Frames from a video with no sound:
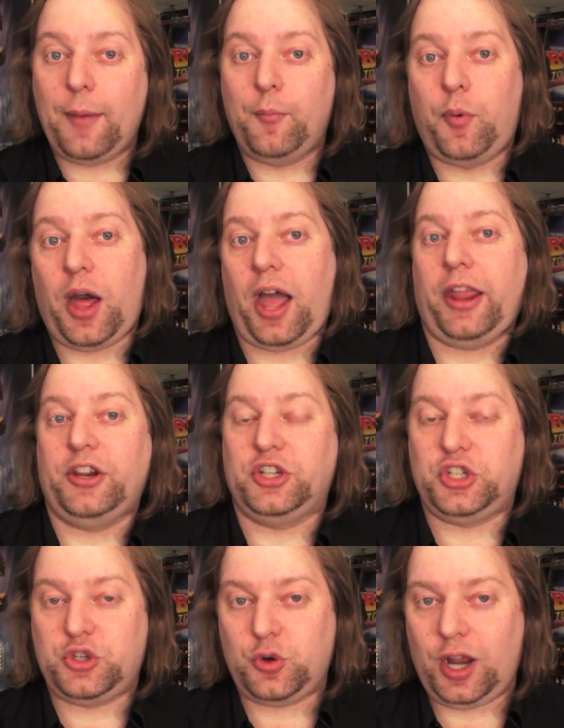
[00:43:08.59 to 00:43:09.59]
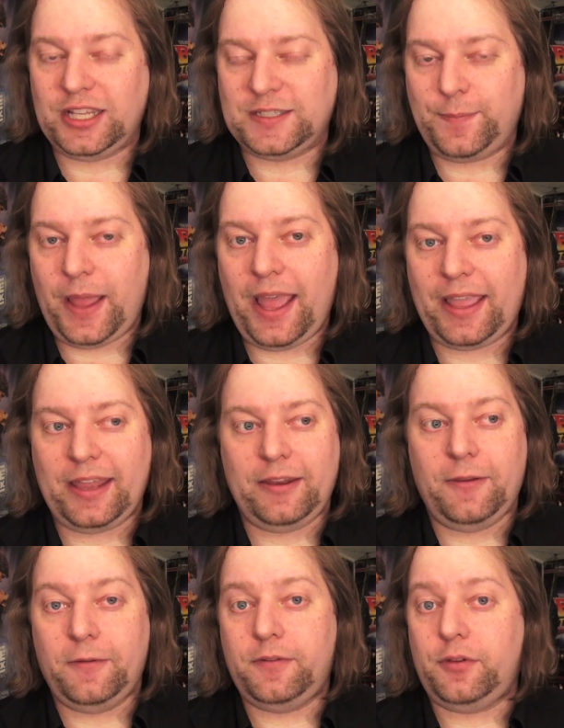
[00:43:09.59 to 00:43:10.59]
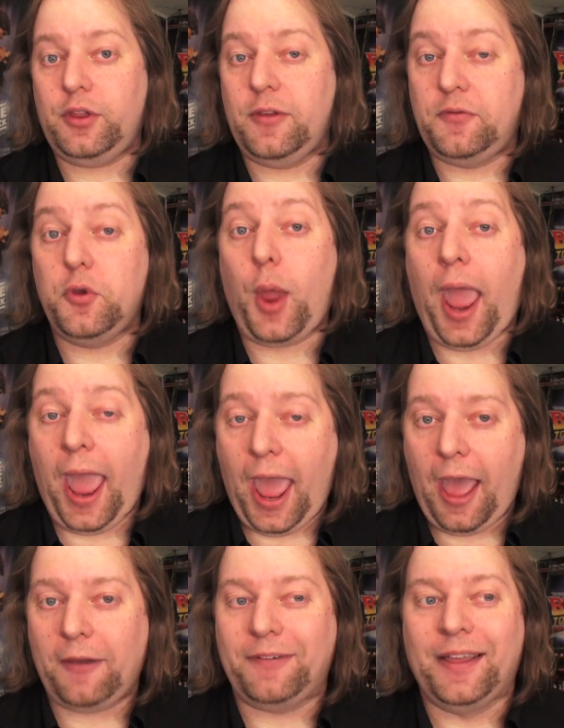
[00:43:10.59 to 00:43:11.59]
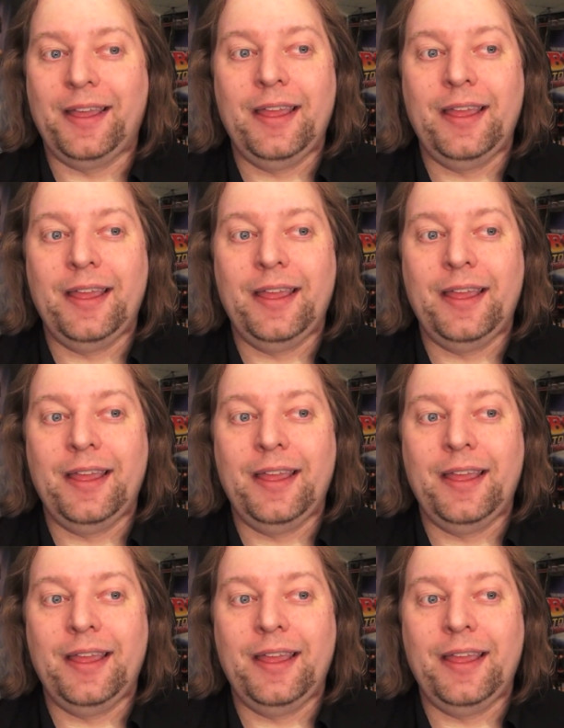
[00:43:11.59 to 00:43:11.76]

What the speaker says: Empire Strikes Back, and if you have